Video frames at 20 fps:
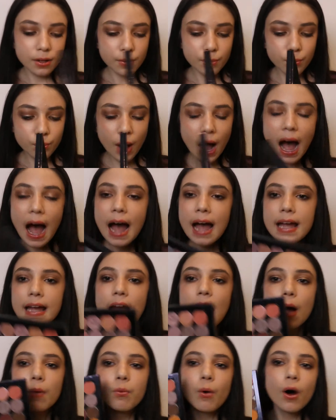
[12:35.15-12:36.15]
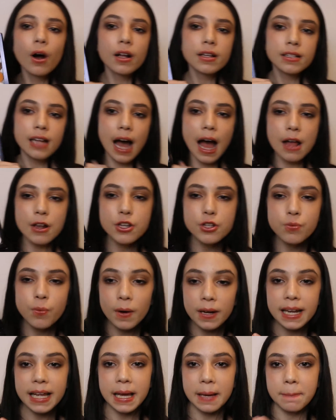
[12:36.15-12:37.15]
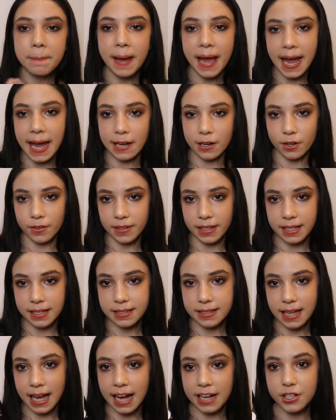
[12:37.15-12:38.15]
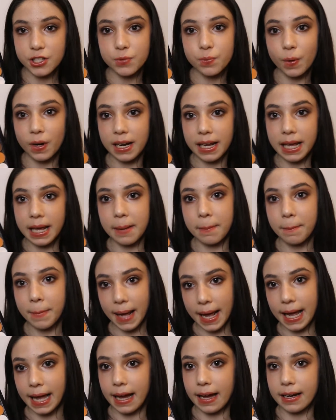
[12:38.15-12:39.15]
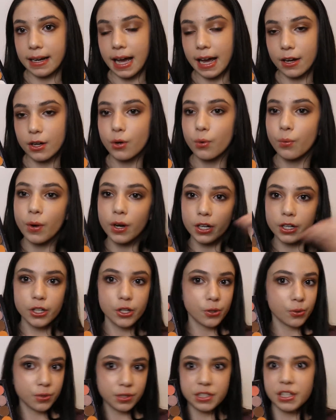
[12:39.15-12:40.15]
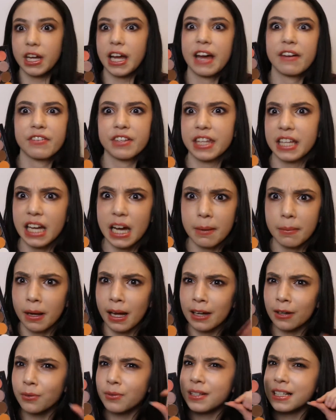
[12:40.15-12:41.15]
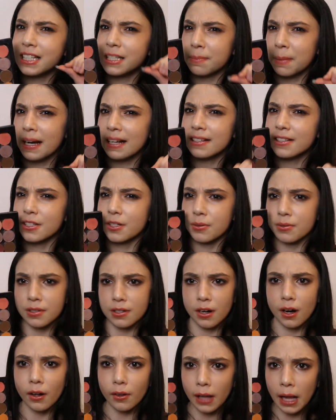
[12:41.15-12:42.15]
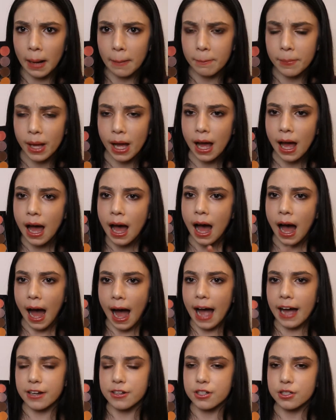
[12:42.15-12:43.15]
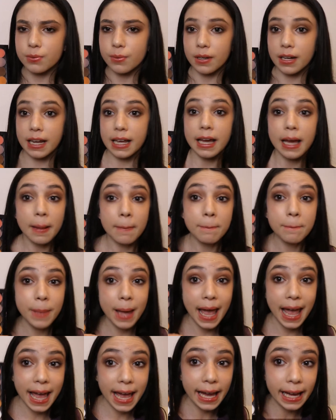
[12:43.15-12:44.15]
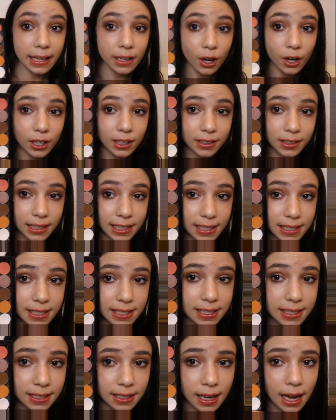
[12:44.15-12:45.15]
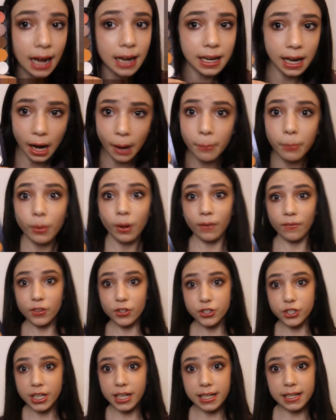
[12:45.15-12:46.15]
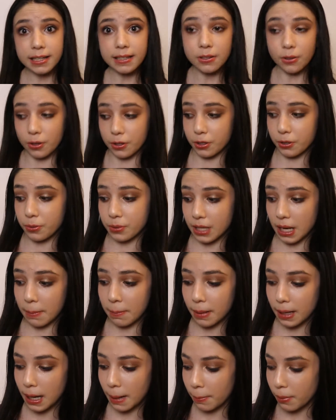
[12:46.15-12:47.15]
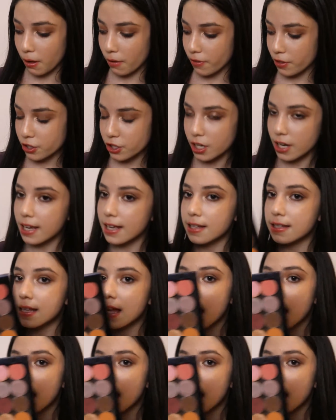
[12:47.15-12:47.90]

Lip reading: why I just want to hit pan on this. I just want to hit pan. I don't want to use everything up. I don't expect to use it all up. I just want to hit pan on at least a couple of the shades, or use up a couple of the shades,